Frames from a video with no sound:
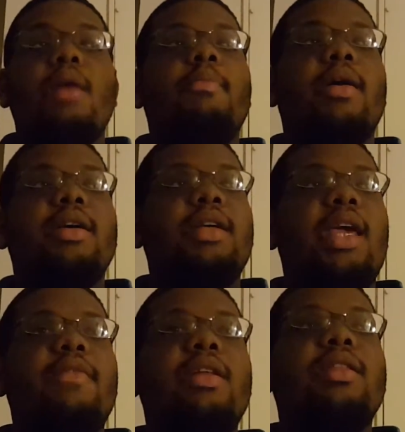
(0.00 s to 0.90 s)
But
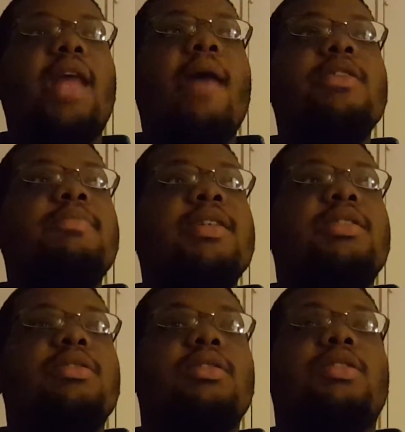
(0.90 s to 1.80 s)
even that was
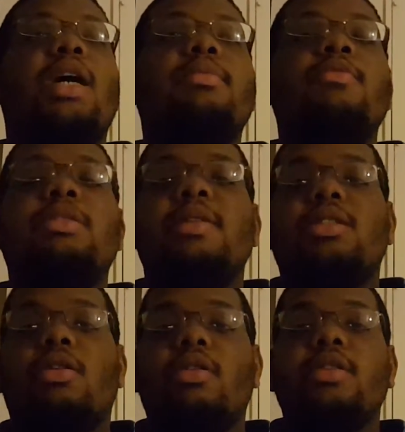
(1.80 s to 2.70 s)
mentioned. Something was
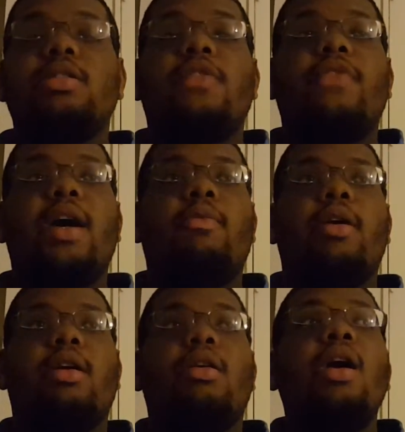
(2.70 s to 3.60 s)
mentioned earlier to the fact
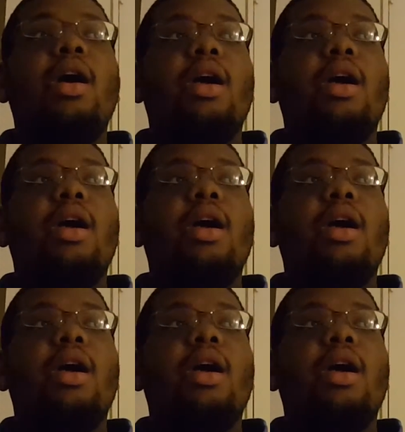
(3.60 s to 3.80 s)
where